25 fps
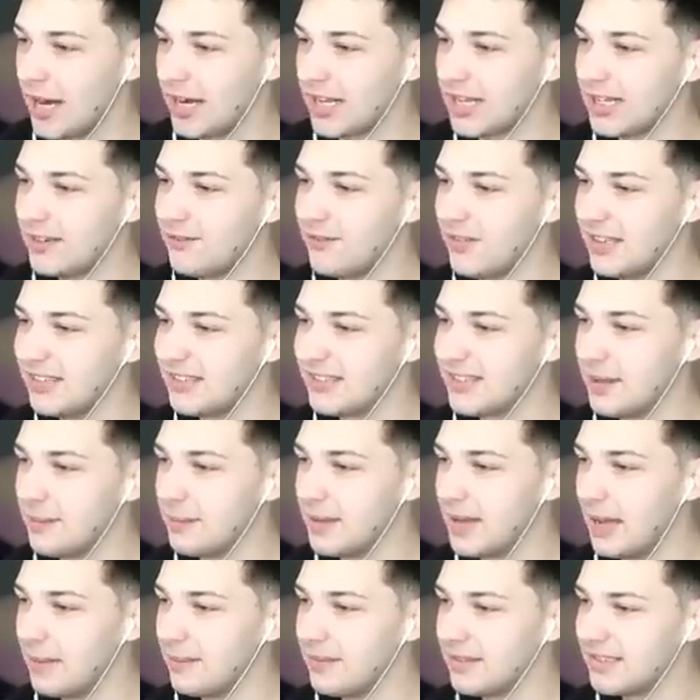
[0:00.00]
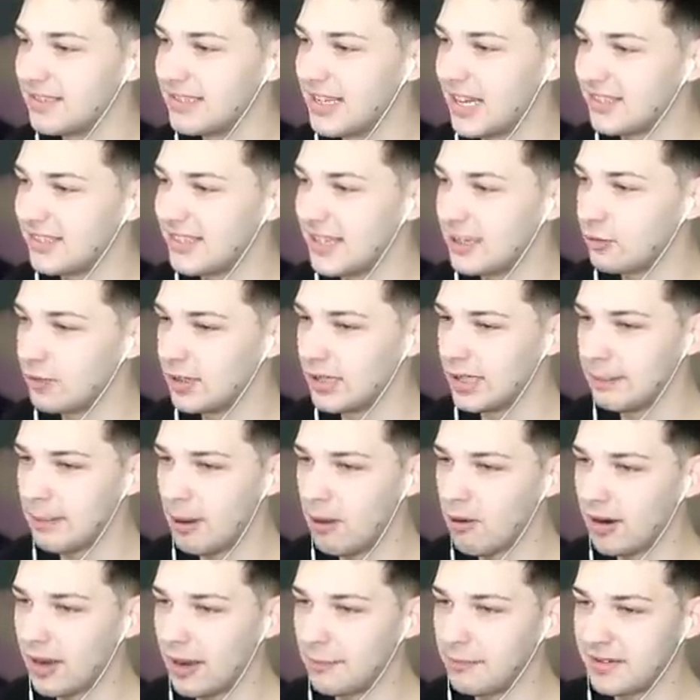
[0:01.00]
to convince him. Scott's saying, really,
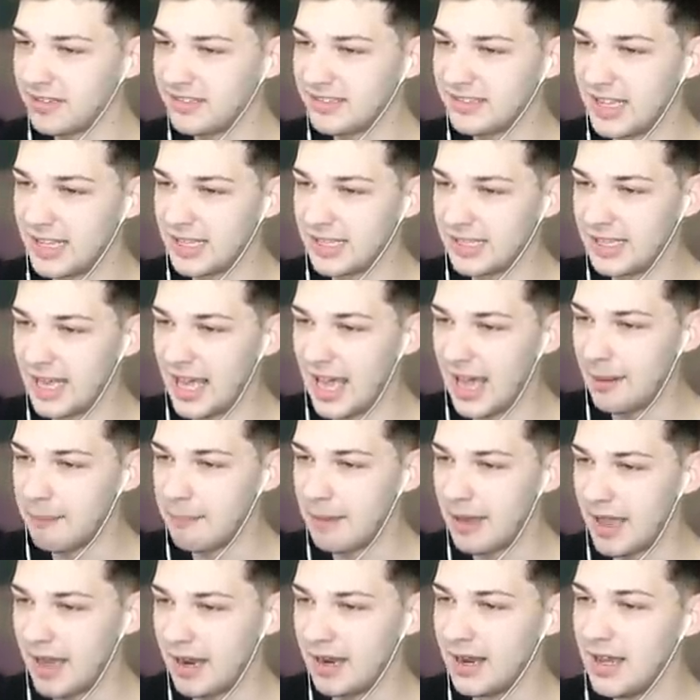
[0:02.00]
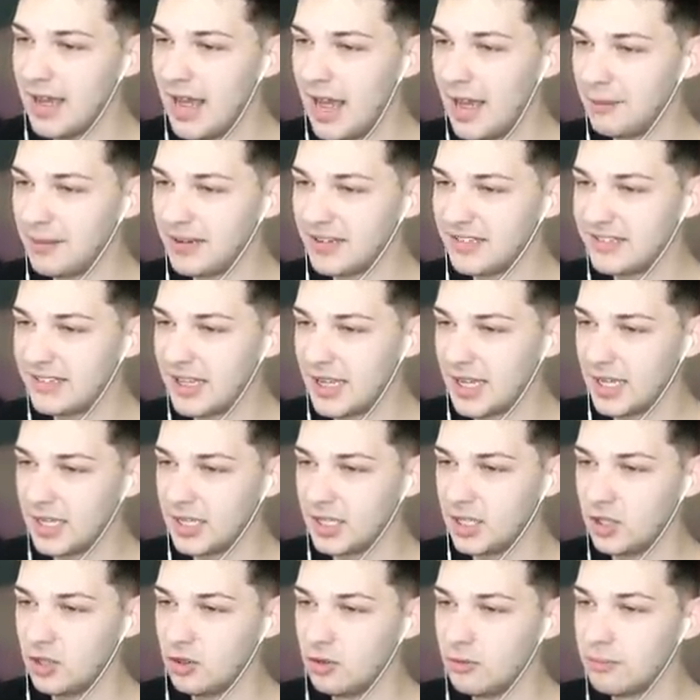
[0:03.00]
Poke? I'm gonna say, yeah, man. I'm gonna say,
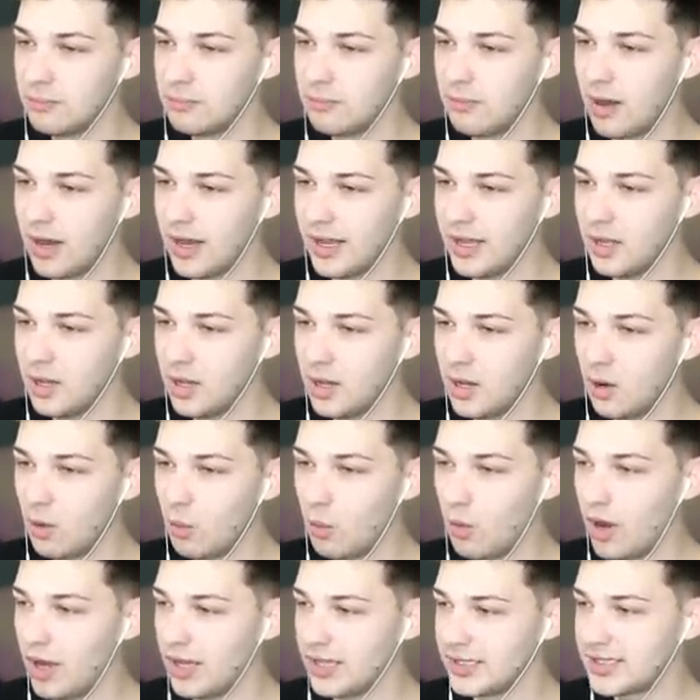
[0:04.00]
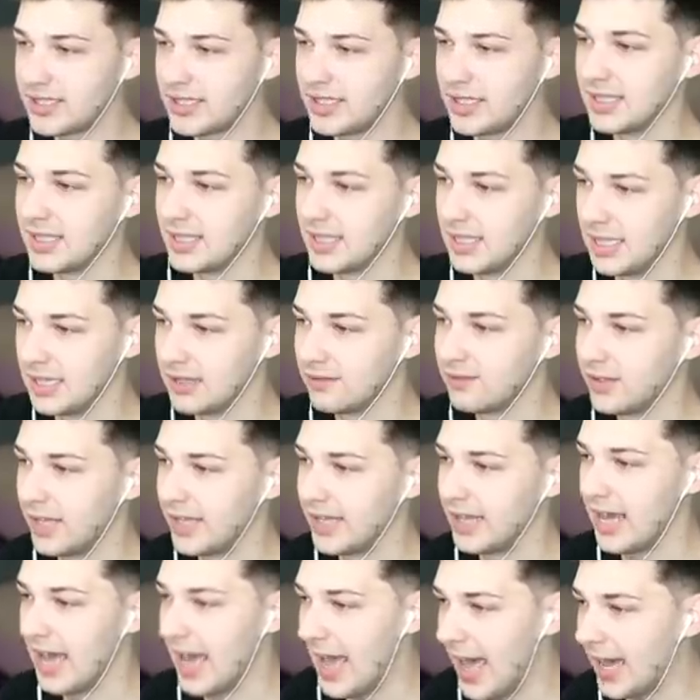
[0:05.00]
you might want to leave.
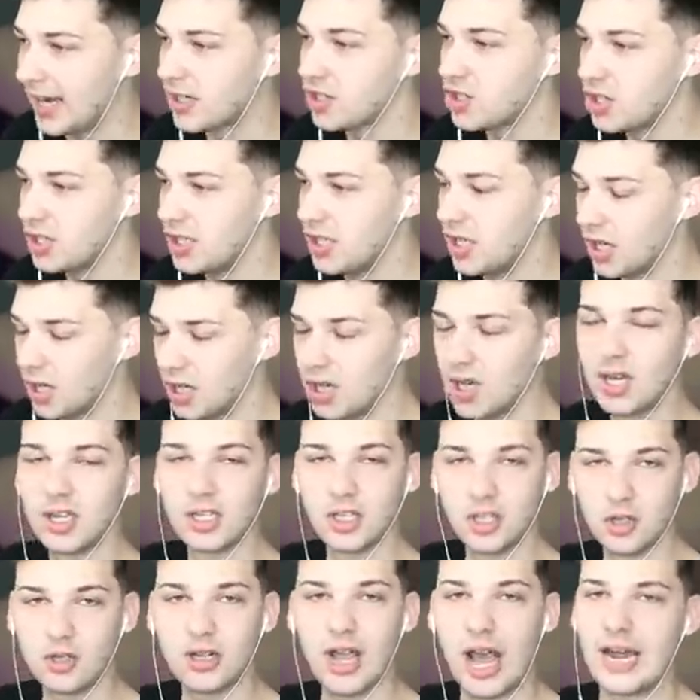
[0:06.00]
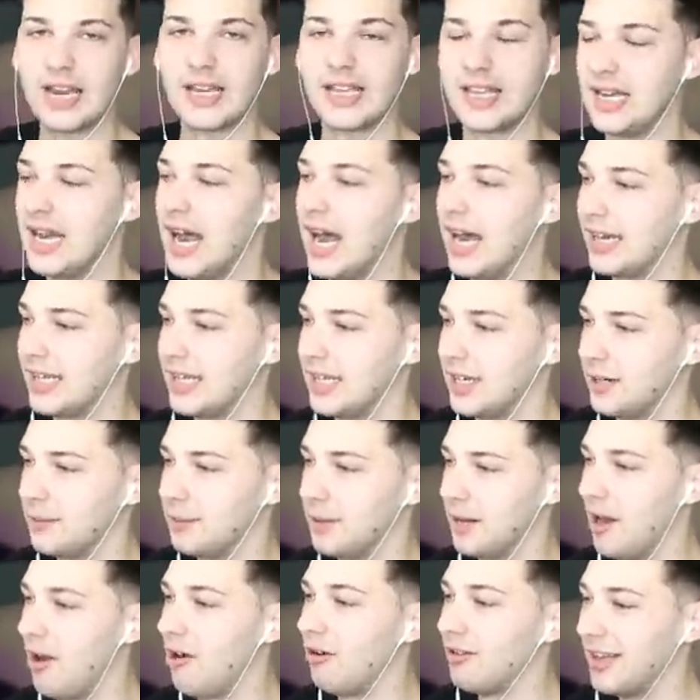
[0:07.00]
Like, actually, you gotta get out of here,
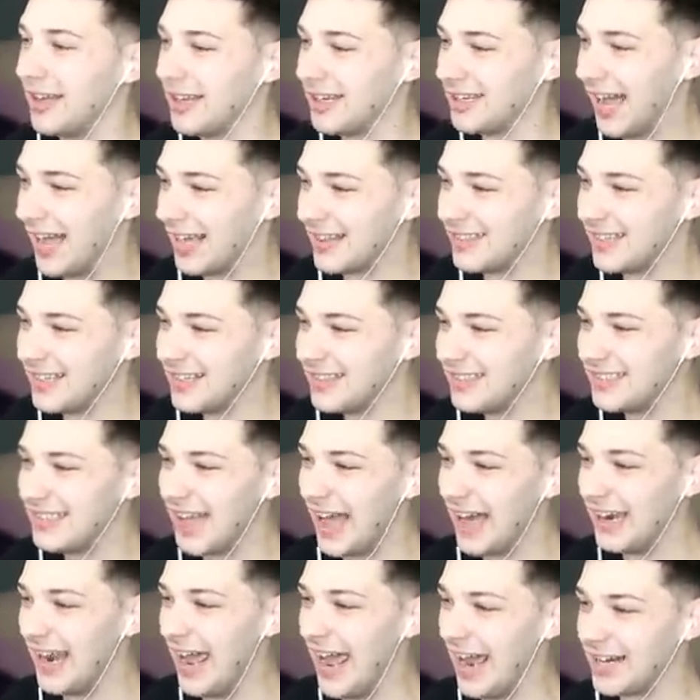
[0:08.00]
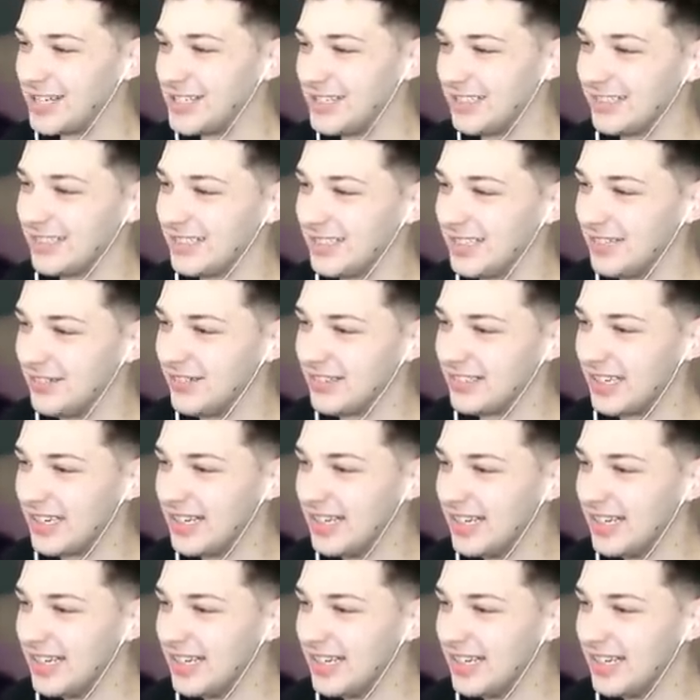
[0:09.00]
bro. Like, I think Scott actually gonna leave. He said,